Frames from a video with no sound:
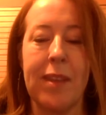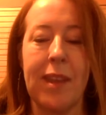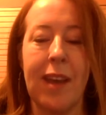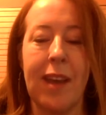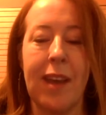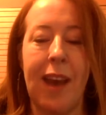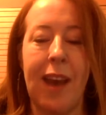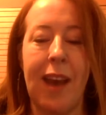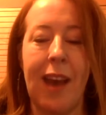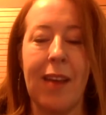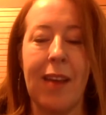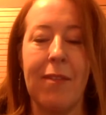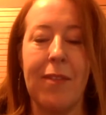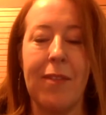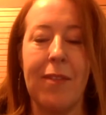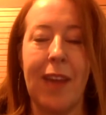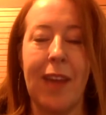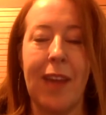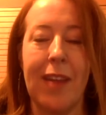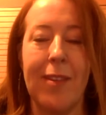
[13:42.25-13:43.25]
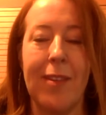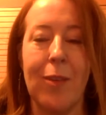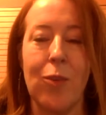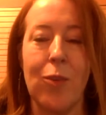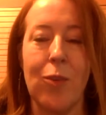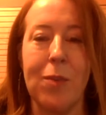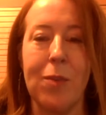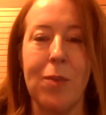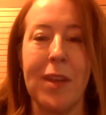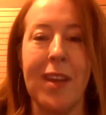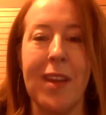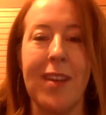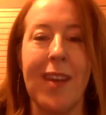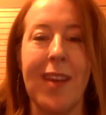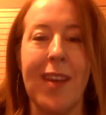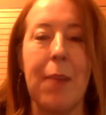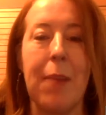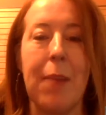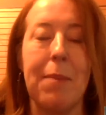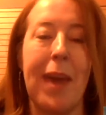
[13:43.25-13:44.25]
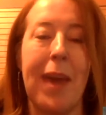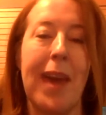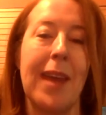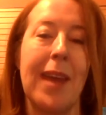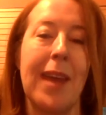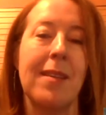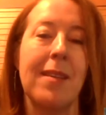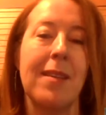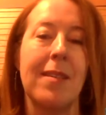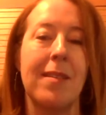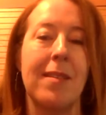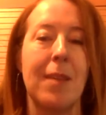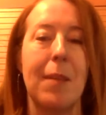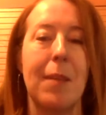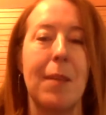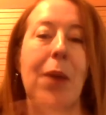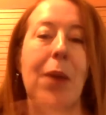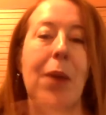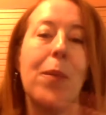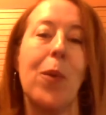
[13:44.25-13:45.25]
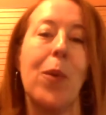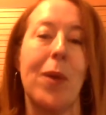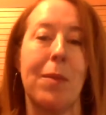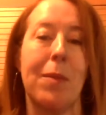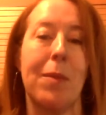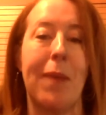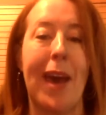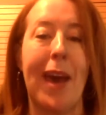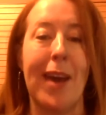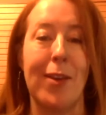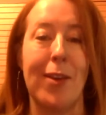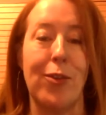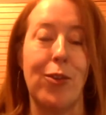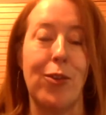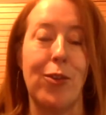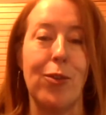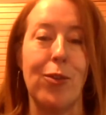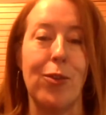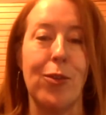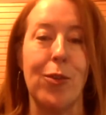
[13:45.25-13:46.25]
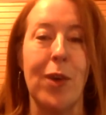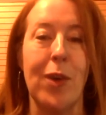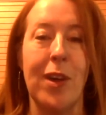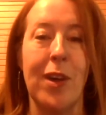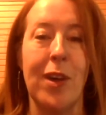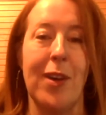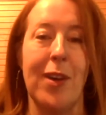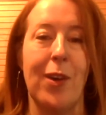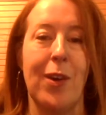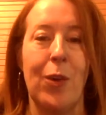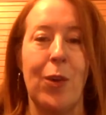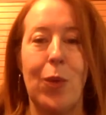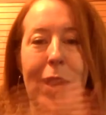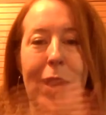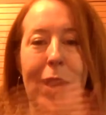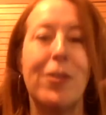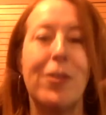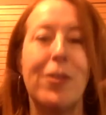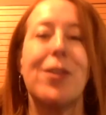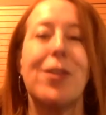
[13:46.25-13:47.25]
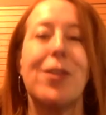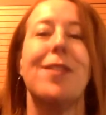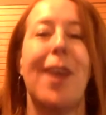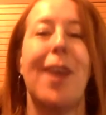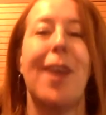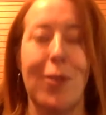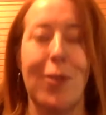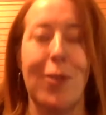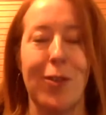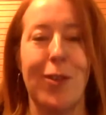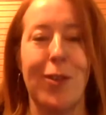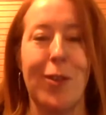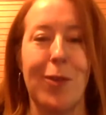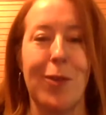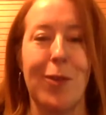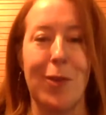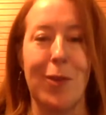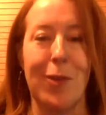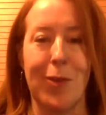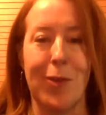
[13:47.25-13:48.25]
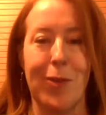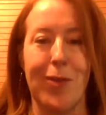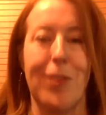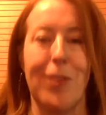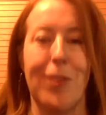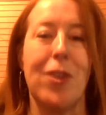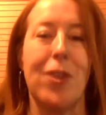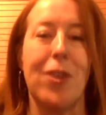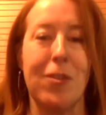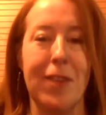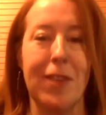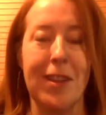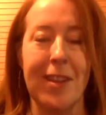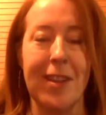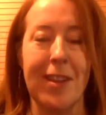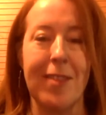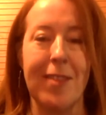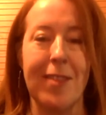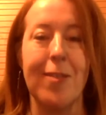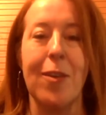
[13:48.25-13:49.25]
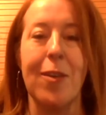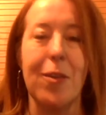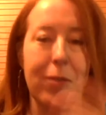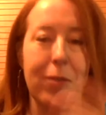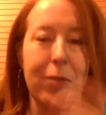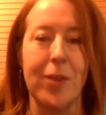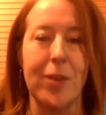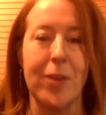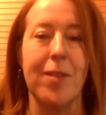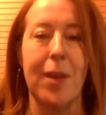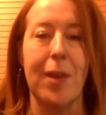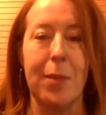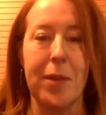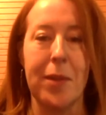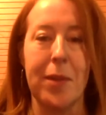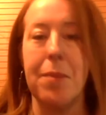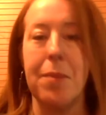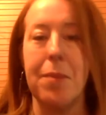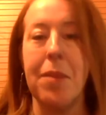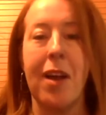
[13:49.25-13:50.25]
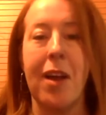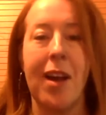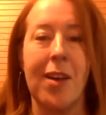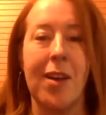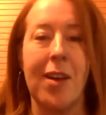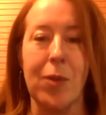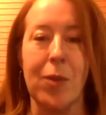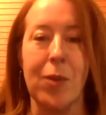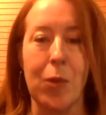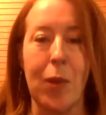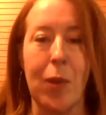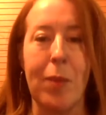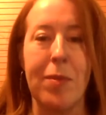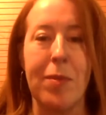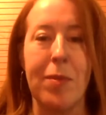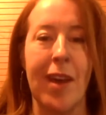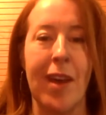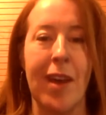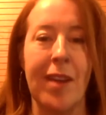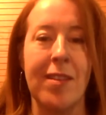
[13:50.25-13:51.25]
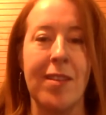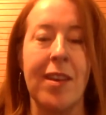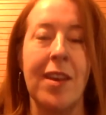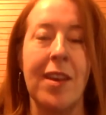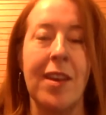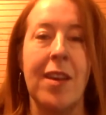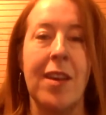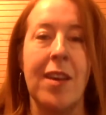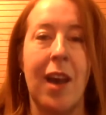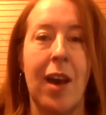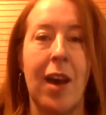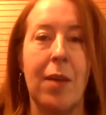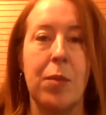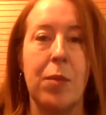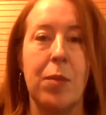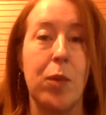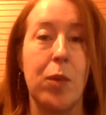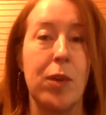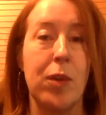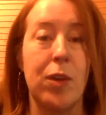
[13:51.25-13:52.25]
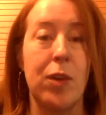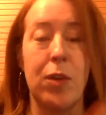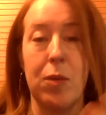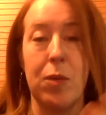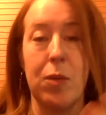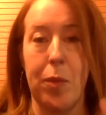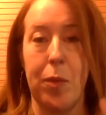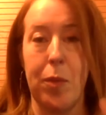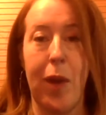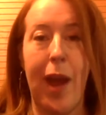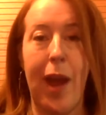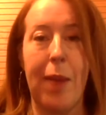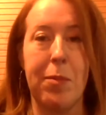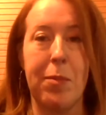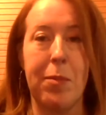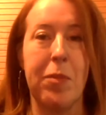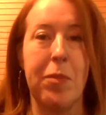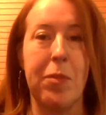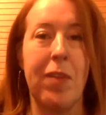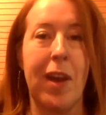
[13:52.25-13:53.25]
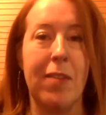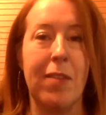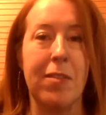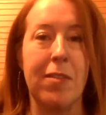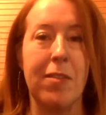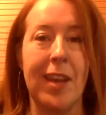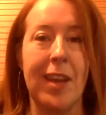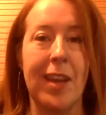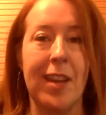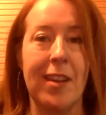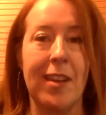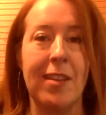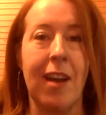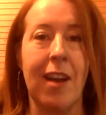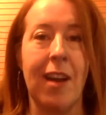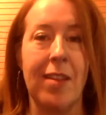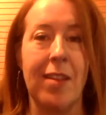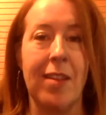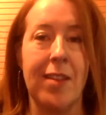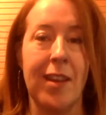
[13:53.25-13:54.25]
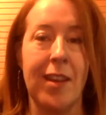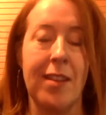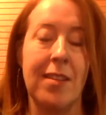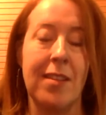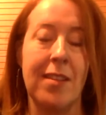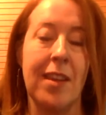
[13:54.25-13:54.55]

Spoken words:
have that social media campaign somehow point back to whatever container you use to generate leads. So for example, a blog or a website where you perhaps provide related content,